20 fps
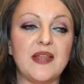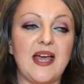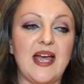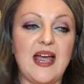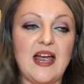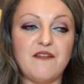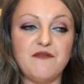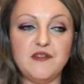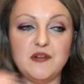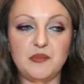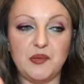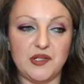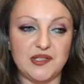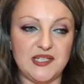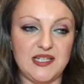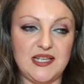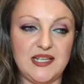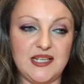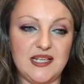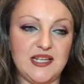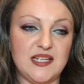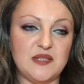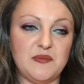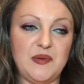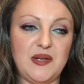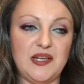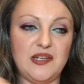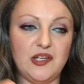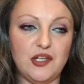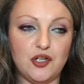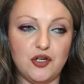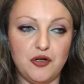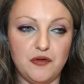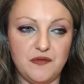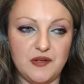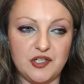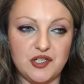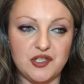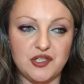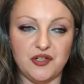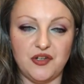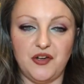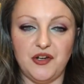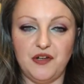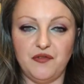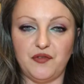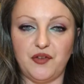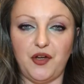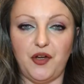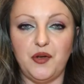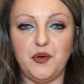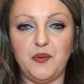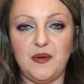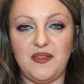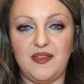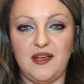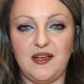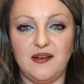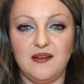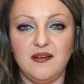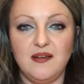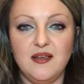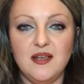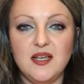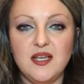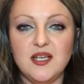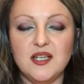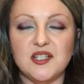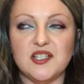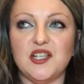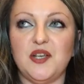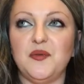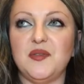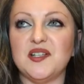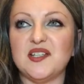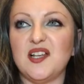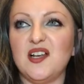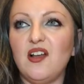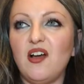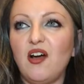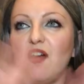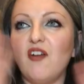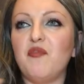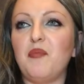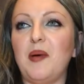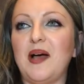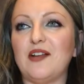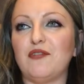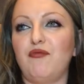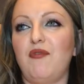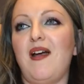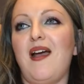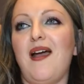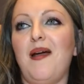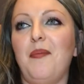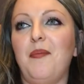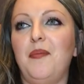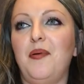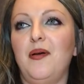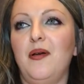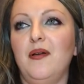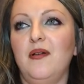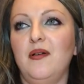everybody is being encouraged to kind of go within. So there's a lot of bad rep,